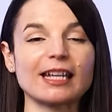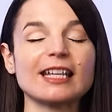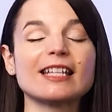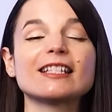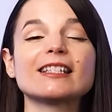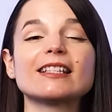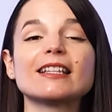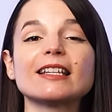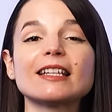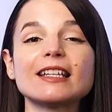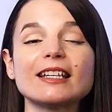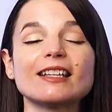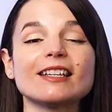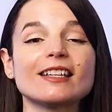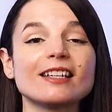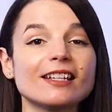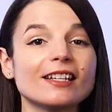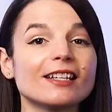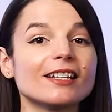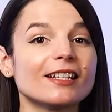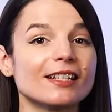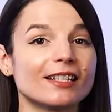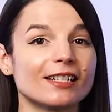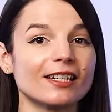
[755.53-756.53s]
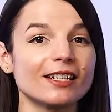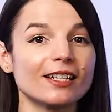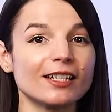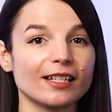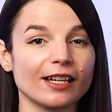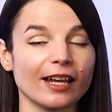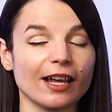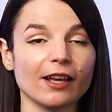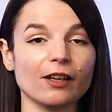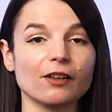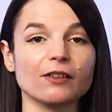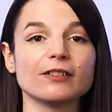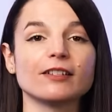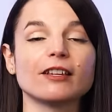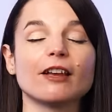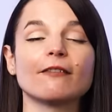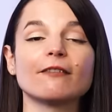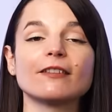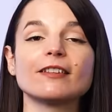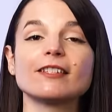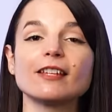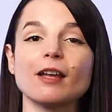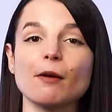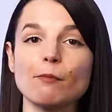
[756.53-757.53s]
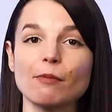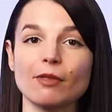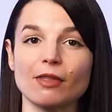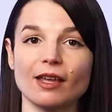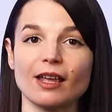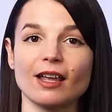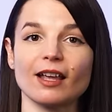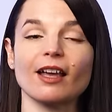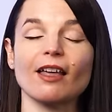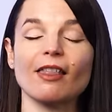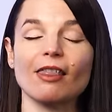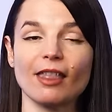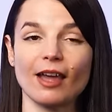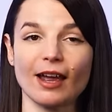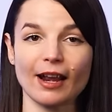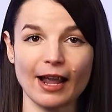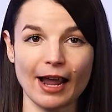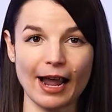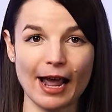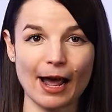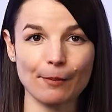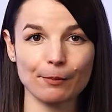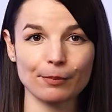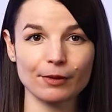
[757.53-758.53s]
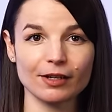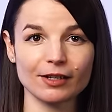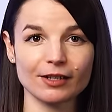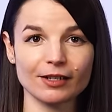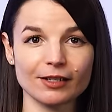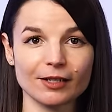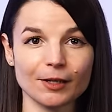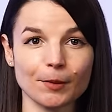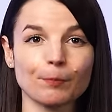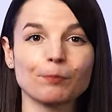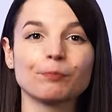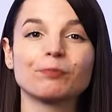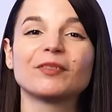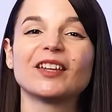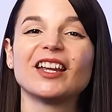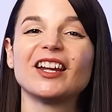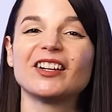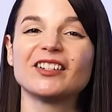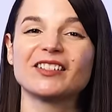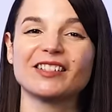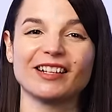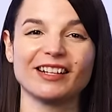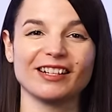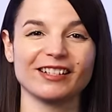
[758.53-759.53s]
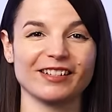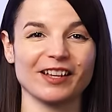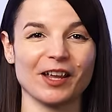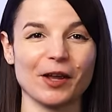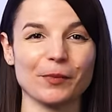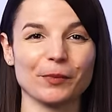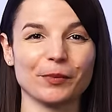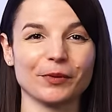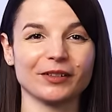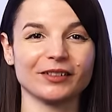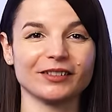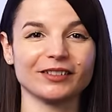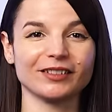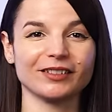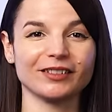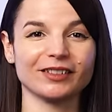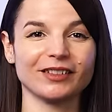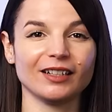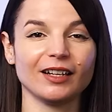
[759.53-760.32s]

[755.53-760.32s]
It's the key details of something that happened. Here's an example.